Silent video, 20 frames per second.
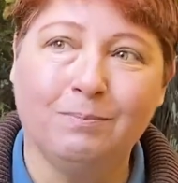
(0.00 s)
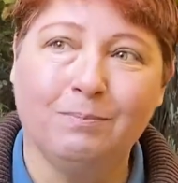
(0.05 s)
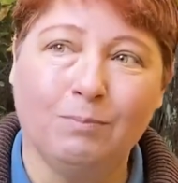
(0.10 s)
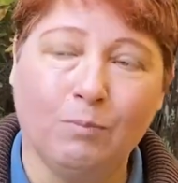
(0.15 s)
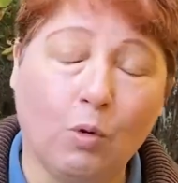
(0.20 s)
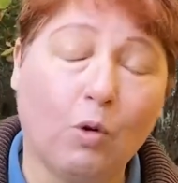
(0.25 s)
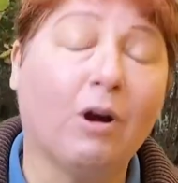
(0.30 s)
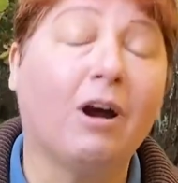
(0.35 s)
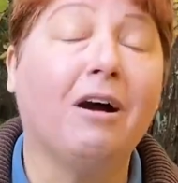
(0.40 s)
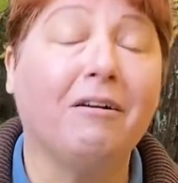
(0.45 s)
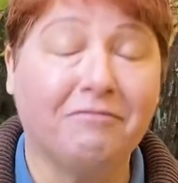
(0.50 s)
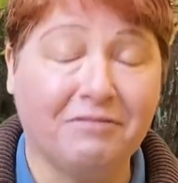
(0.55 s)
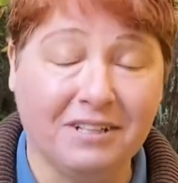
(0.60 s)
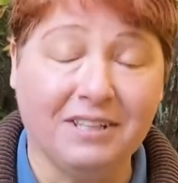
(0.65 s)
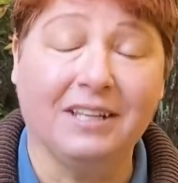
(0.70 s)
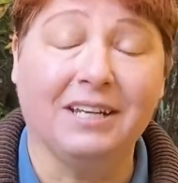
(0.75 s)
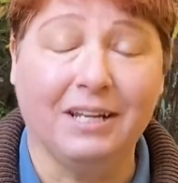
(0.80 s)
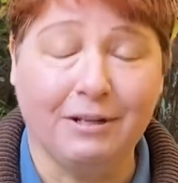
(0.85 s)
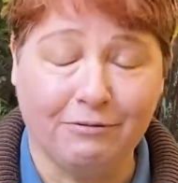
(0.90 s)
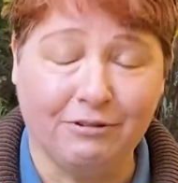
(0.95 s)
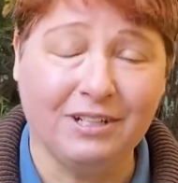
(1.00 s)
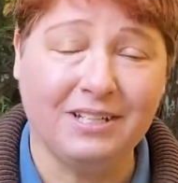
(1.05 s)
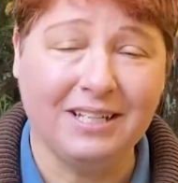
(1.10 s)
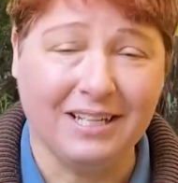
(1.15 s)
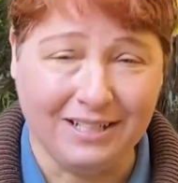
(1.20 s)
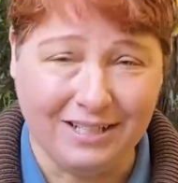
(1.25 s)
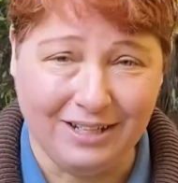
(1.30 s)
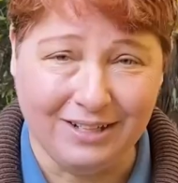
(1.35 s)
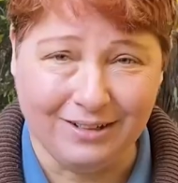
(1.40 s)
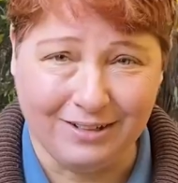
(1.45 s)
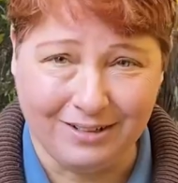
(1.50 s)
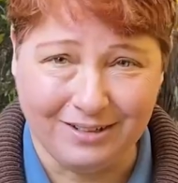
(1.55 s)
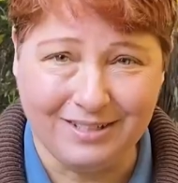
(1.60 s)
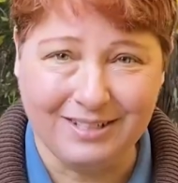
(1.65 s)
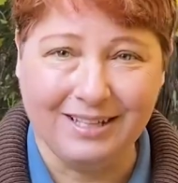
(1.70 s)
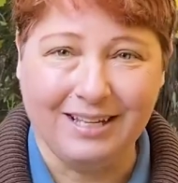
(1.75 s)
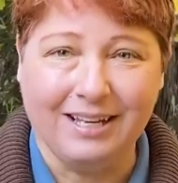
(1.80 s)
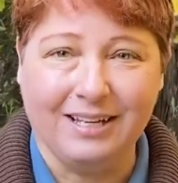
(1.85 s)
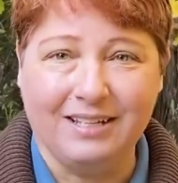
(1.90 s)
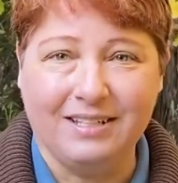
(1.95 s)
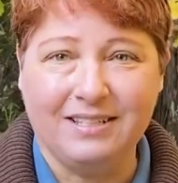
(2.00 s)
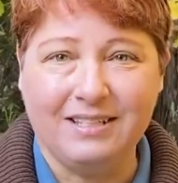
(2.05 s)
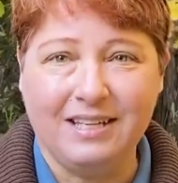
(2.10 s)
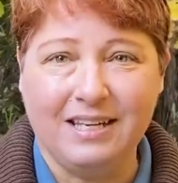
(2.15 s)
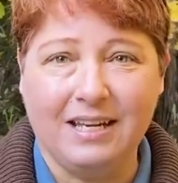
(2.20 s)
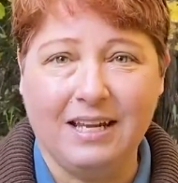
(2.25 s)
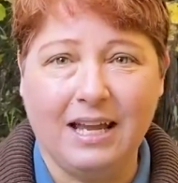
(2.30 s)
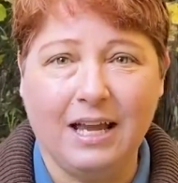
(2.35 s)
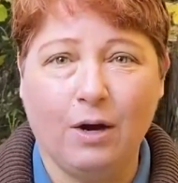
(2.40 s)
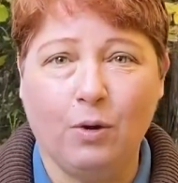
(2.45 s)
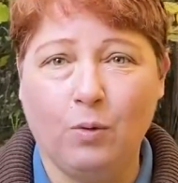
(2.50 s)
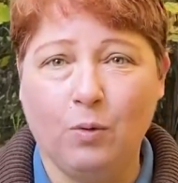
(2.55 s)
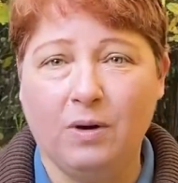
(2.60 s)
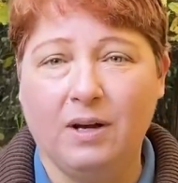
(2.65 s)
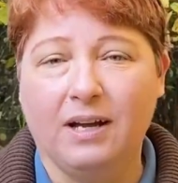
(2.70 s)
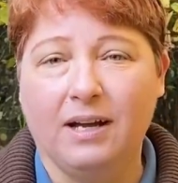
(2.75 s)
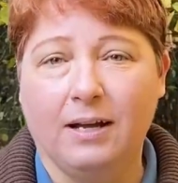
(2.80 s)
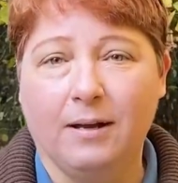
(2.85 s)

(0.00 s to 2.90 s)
more often than every 10 years and see how